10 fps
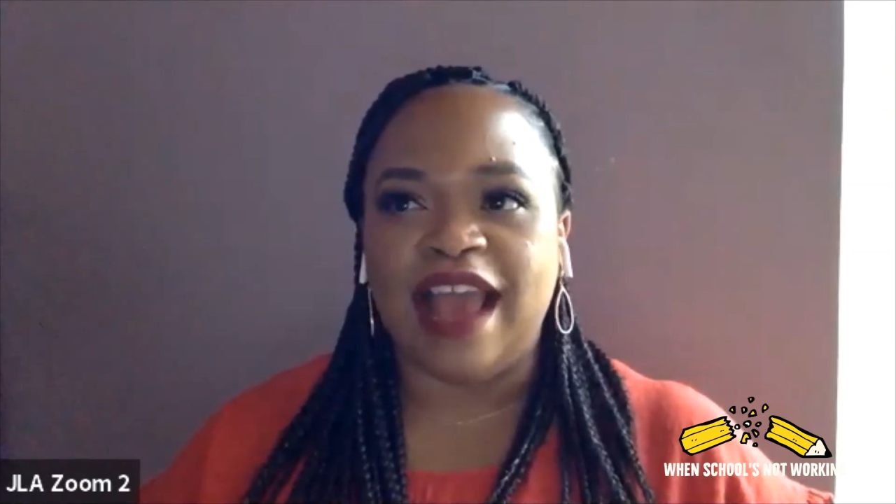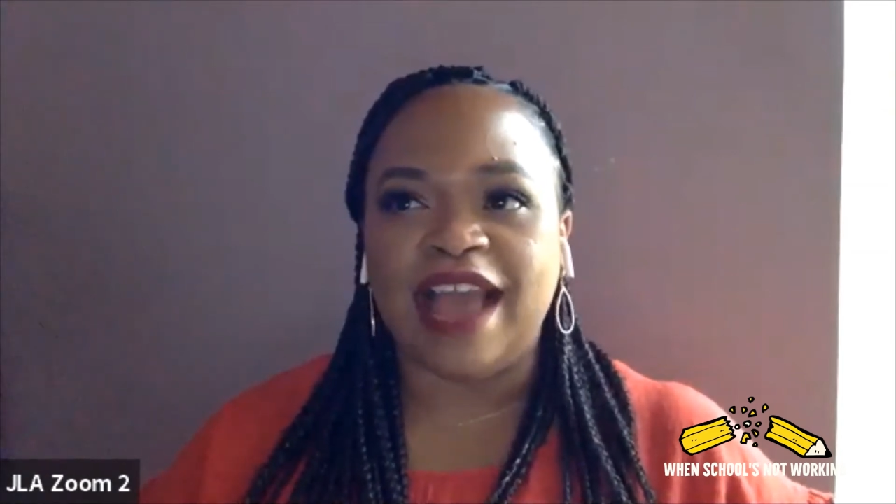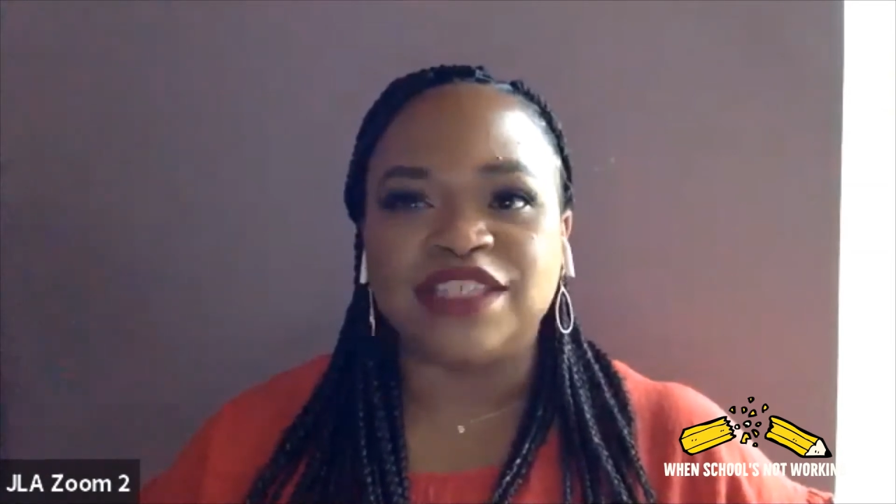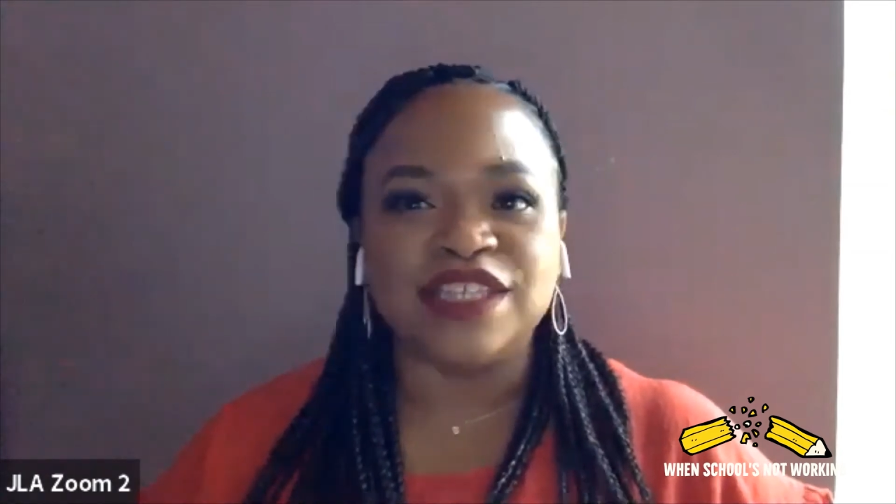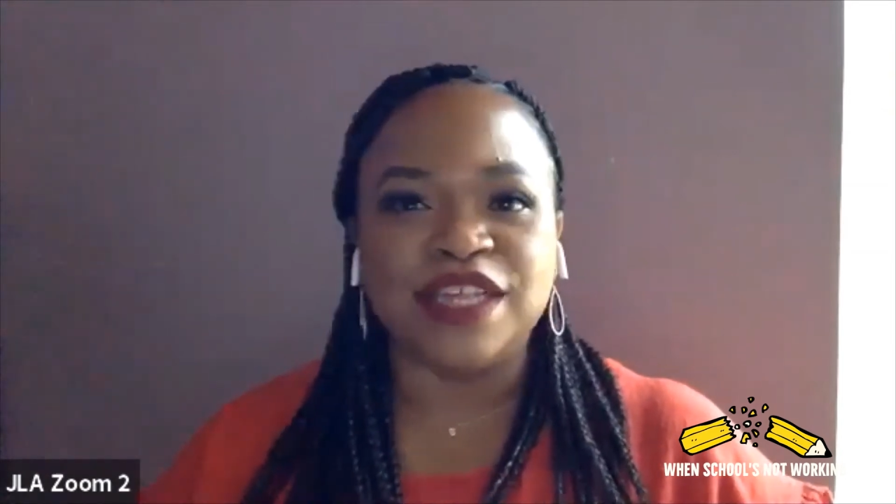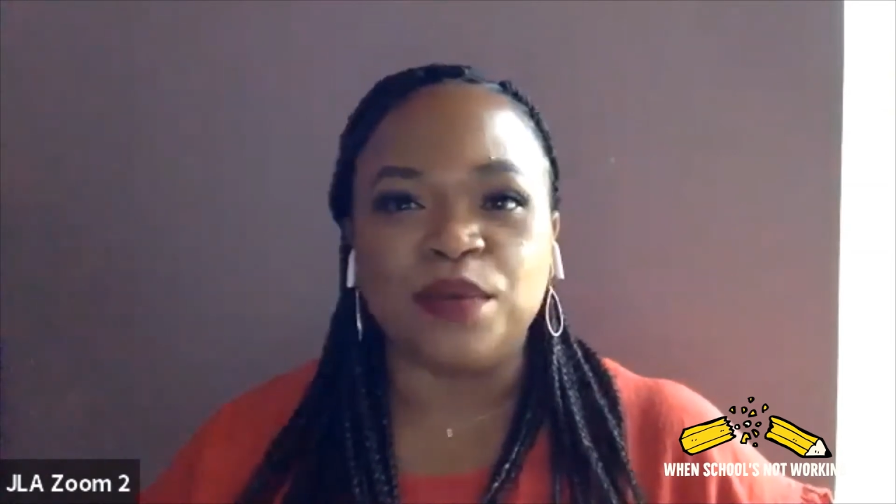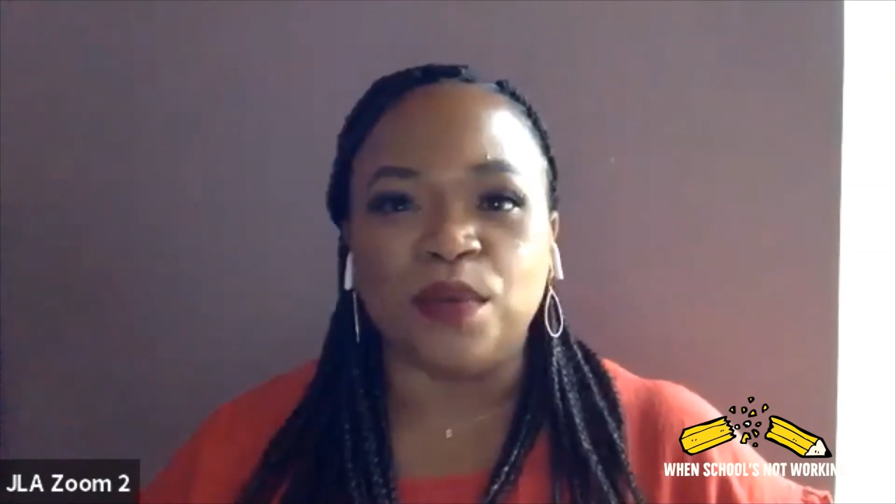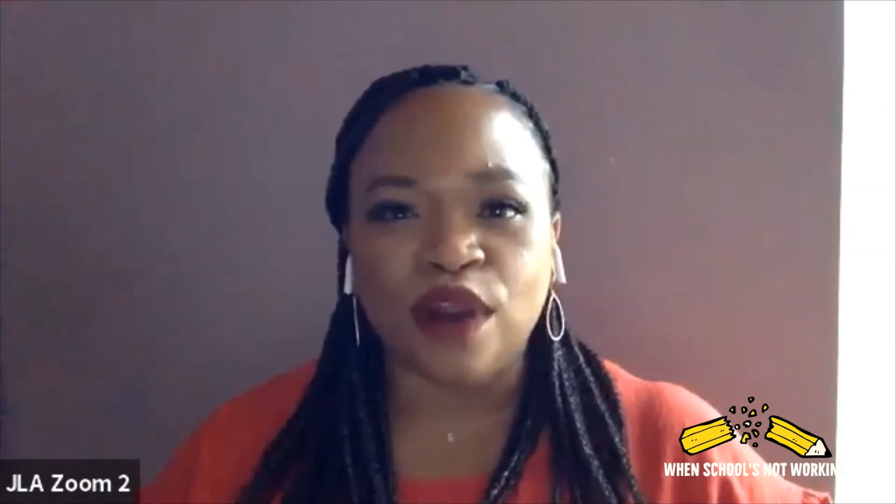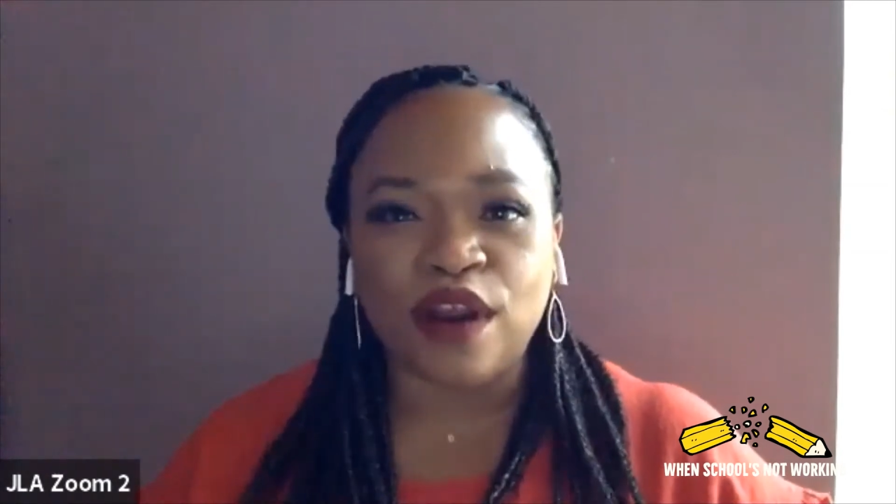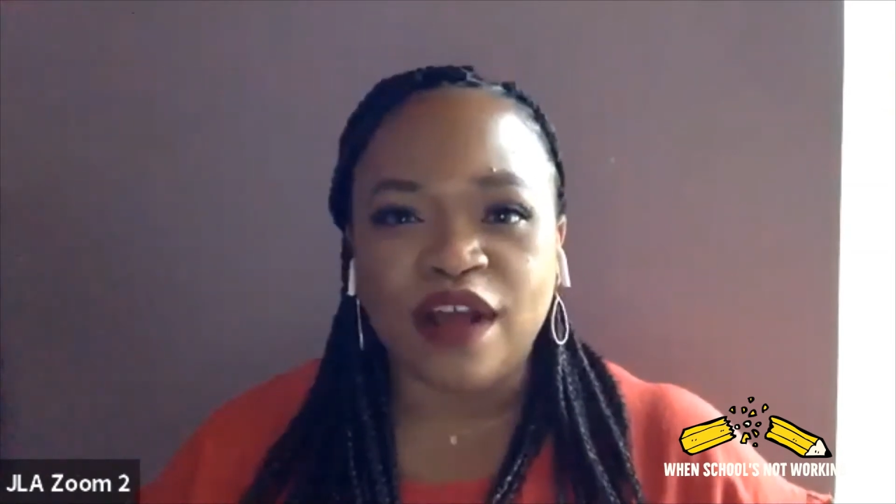actually
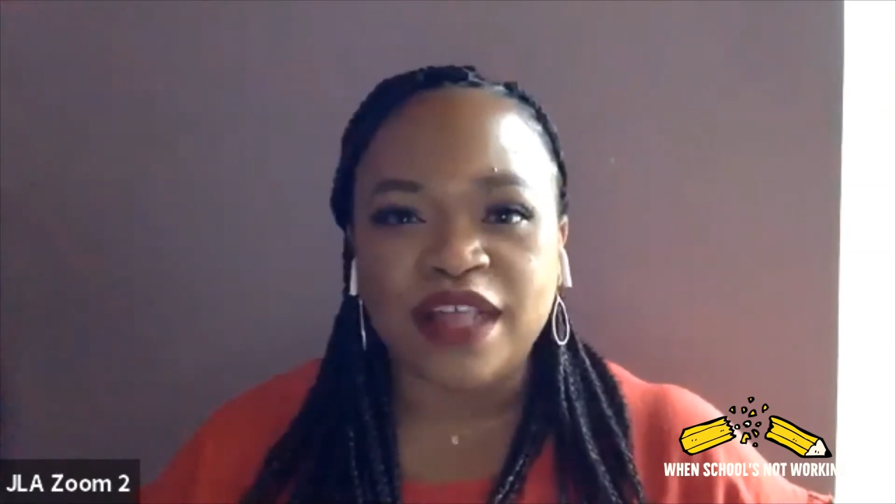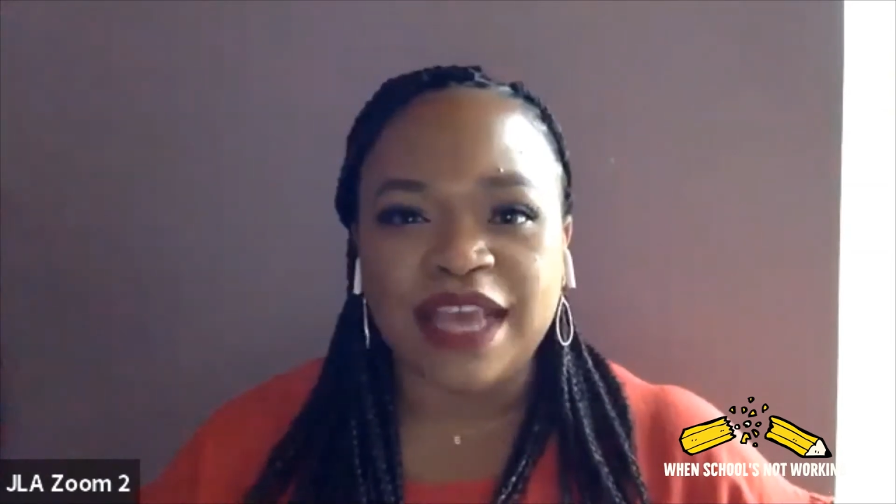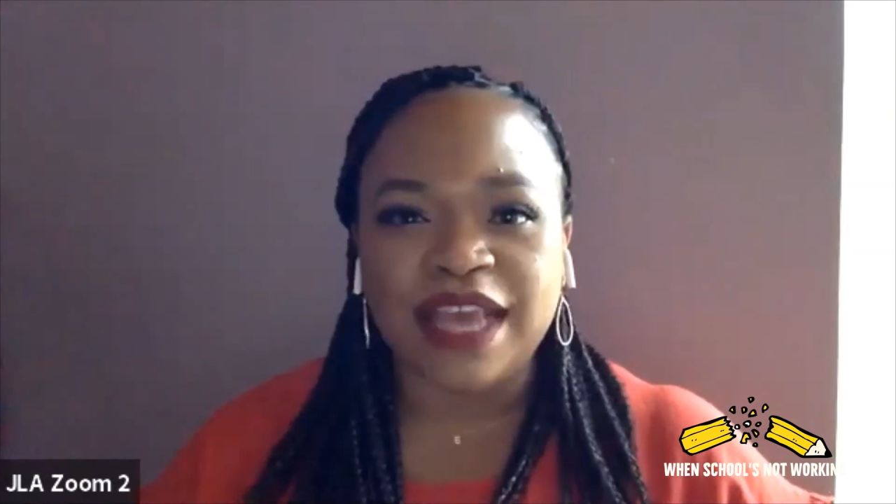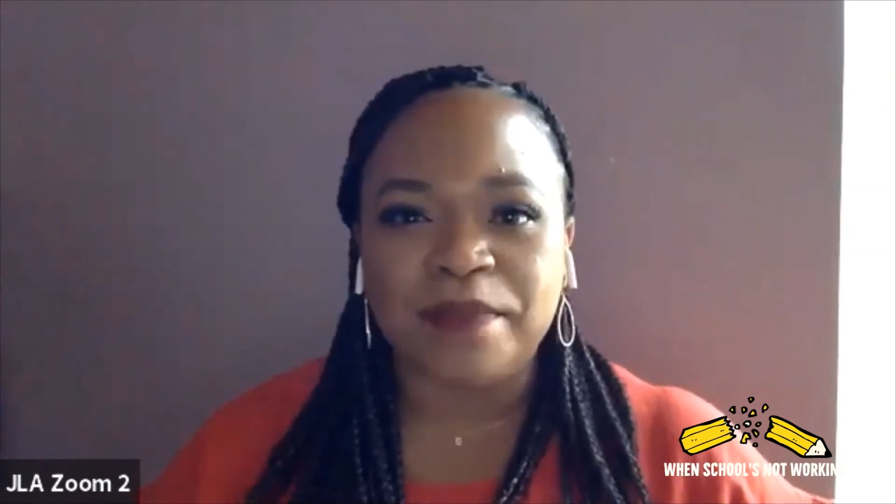work on the